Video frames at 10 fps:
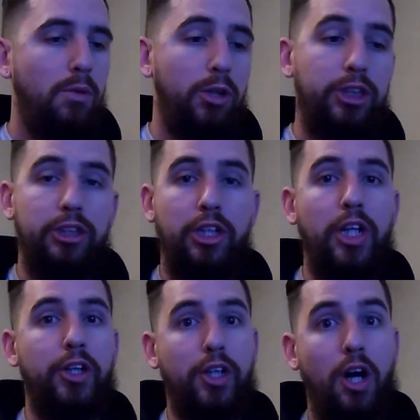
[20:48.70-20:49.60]
Which is
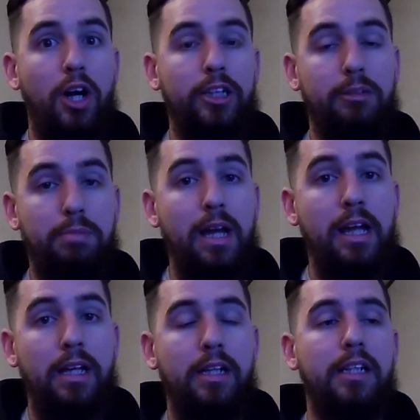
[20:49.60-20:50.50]
another con to
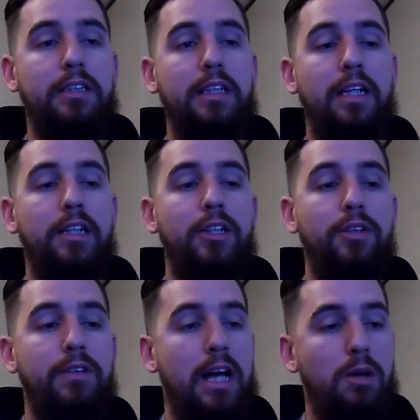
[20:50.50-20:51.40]
paint, is that
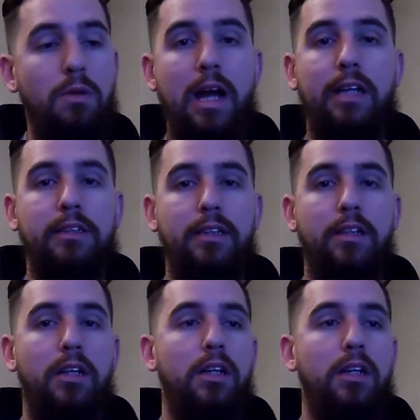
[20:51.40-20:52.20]
you got to wax it.